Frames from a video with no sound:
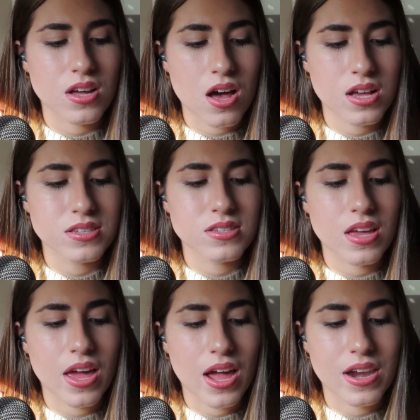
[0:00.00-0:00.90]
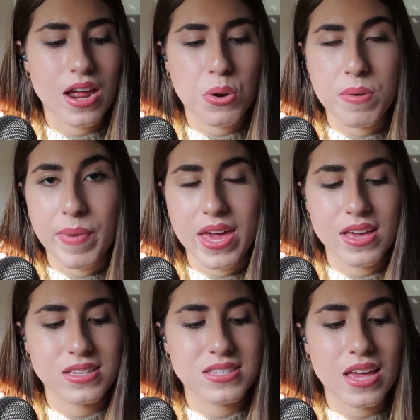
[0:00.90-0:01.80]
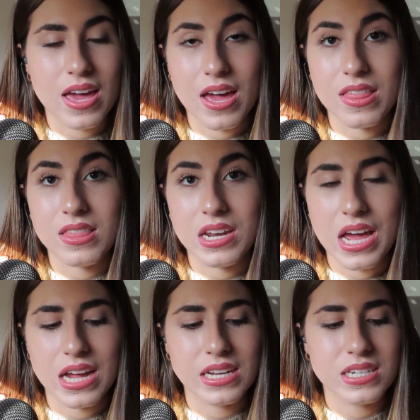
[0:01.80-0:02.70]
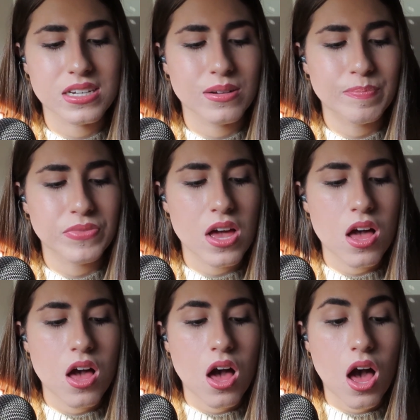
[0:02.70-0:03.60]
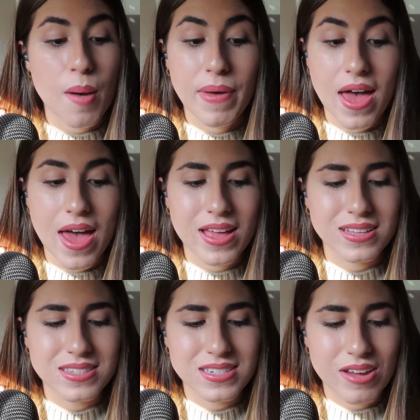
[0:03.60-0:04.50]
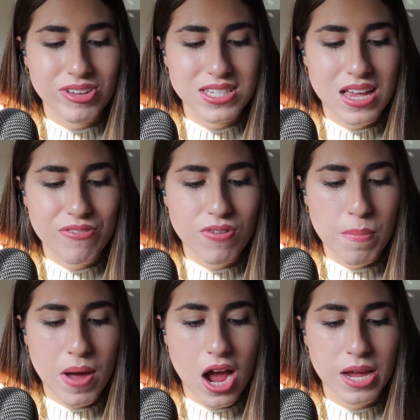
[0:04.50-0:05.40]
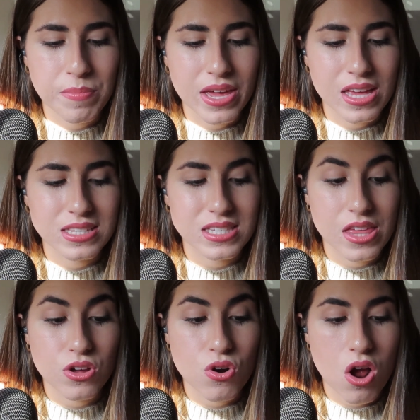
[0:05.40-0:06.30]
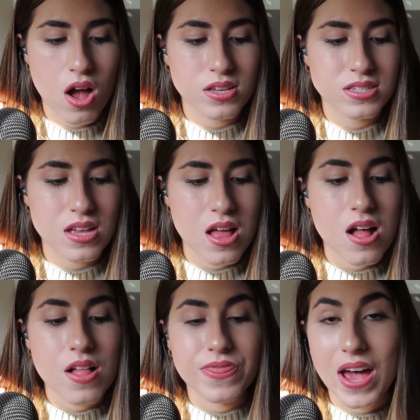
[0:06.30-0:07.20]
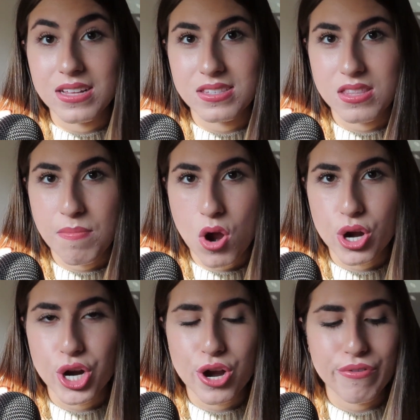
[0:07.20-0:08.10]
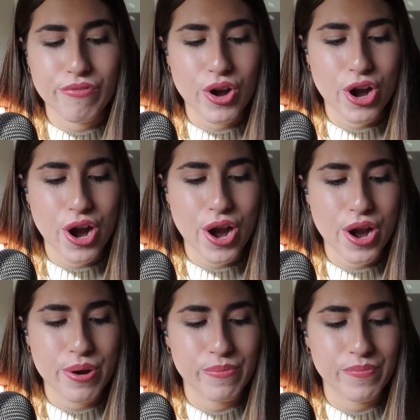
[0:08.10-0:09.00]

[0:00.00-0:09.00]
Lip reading: us and our bikes and the night. Up ahead, Steffi said from behind me, see the cross? That's the marker for her.